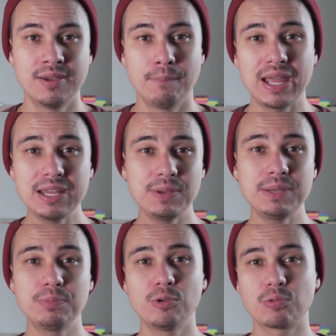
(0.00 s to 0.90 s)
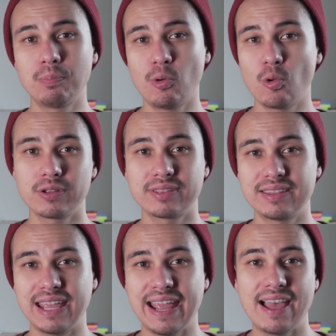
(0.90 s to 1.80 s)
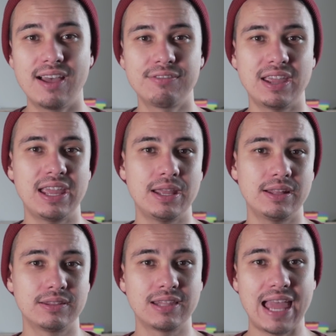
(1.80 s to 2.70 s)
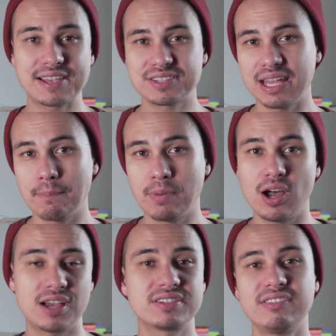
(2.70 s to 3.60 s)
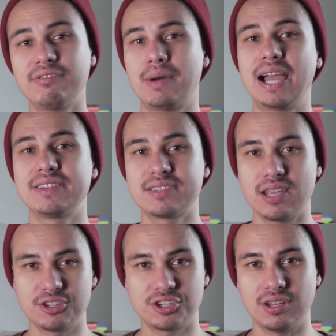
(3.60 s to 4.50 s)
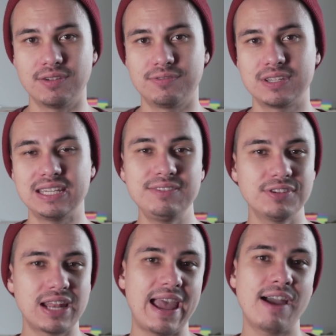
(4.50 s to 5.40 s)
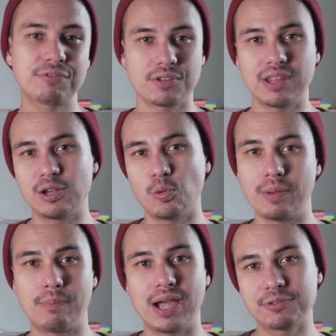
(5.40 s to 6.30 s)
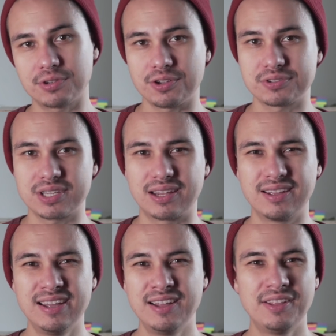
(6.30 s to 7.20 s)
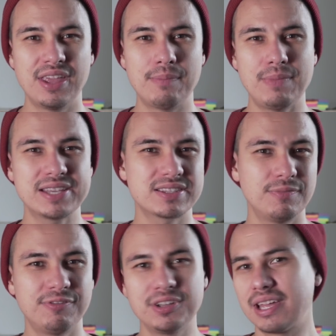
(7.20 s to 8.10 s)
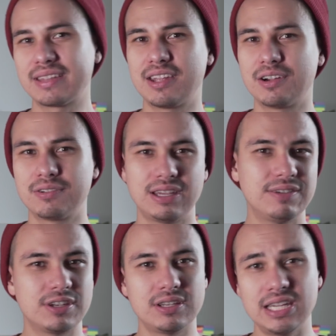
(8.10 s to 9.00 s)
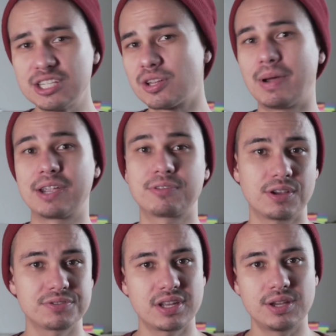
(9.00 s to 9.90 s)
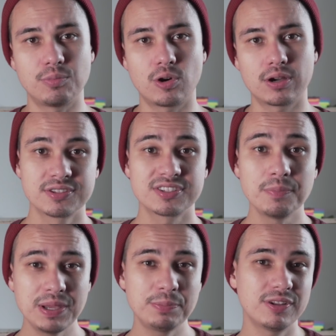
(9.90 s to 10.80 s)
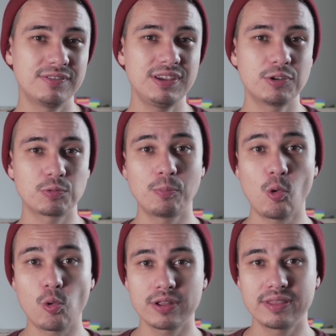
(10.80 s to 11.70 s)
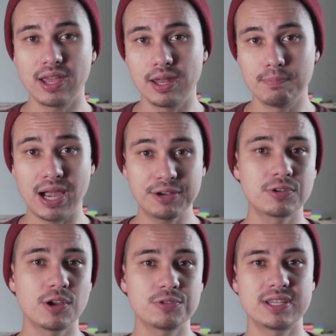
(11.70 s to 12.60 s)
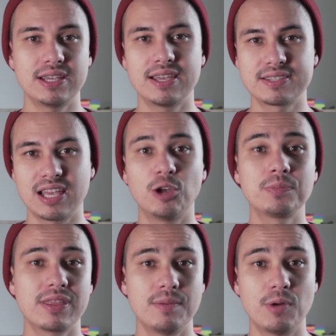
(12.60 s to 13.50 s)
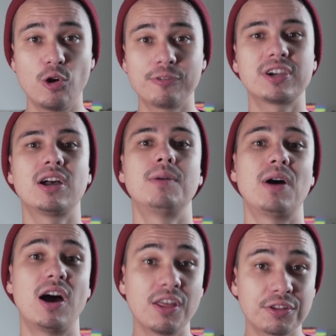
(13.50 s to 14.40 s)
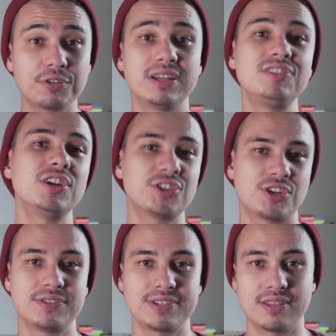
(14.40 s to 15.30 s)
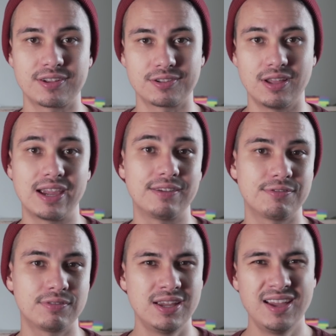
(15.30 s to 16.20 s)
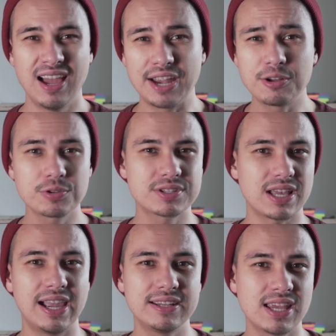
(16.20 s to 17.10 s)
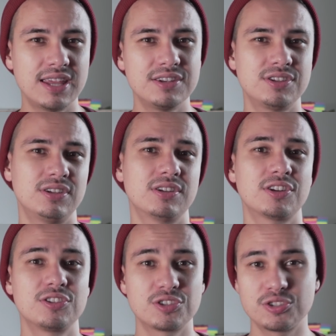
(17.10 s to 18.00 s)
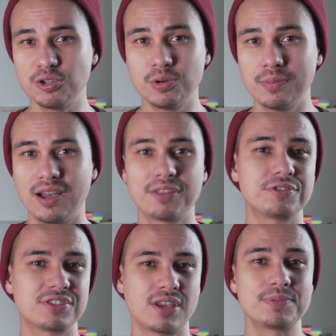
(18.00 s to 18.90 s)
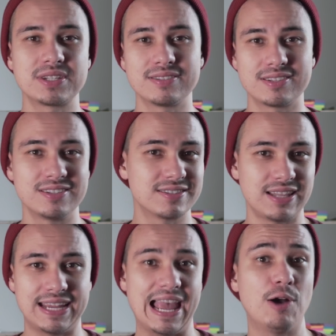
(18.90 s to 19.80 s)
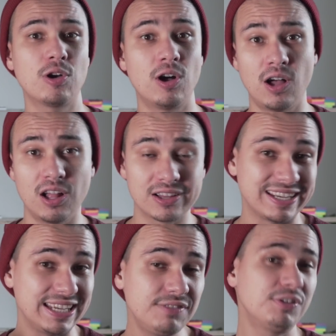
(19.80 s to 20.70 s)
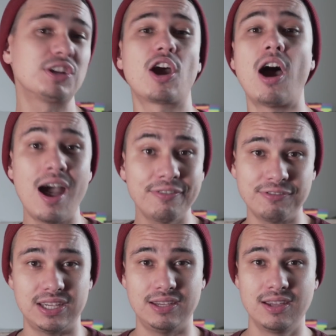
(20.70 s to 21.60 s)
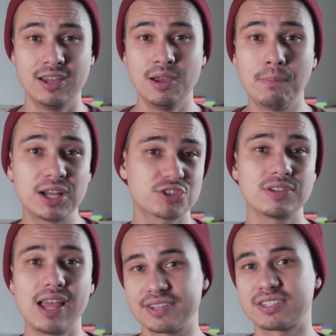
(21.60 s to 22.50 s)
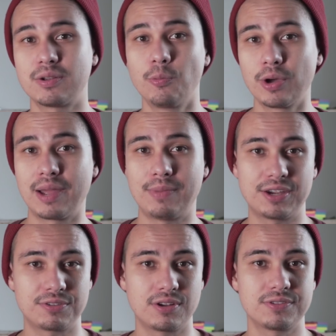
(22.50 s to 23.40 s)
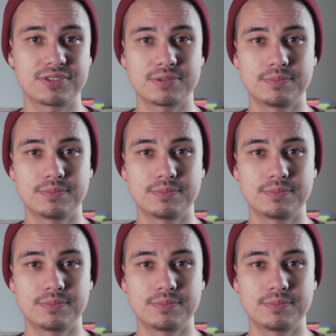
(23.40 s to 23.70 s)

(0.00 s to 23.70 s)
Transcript: Many people report that they have a lasting positive mindset shift even after they quit microdosing that makes them feel like they don't even need to microdose anymore. Some people have even reported that microdosing has helped them overcome other addictions in their life. I notice I tend to consume other substances like alcohol and even coffee much less when I microdose.